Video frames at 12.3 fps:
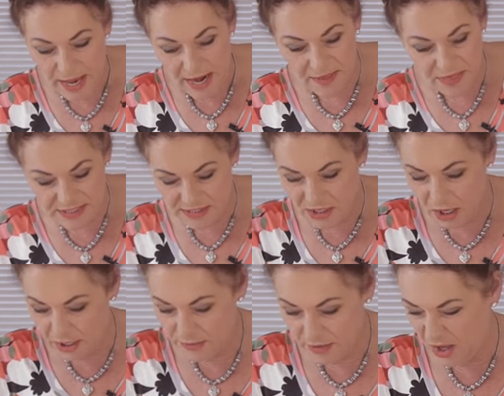and this
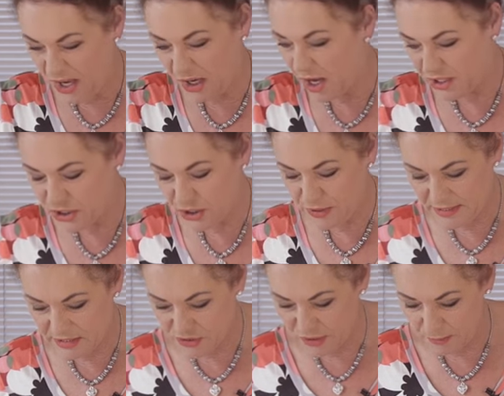I like to use the
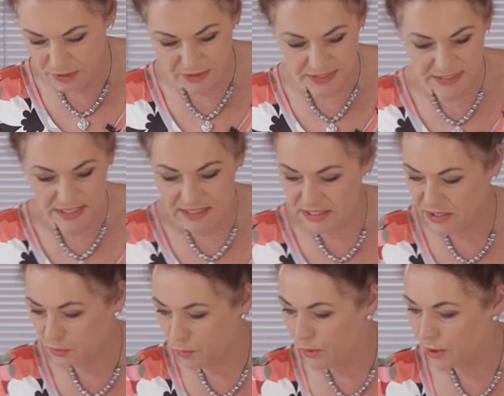string because it's easy
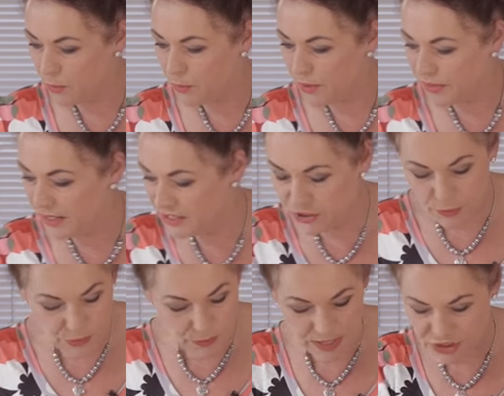to work with until
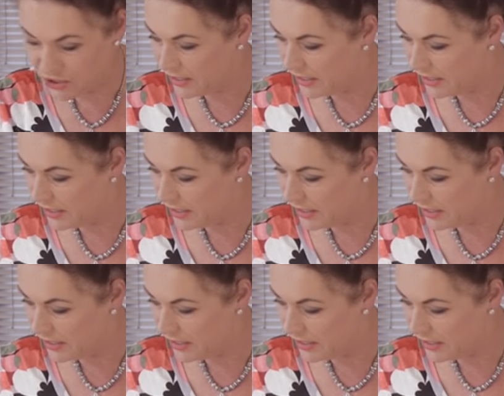you actually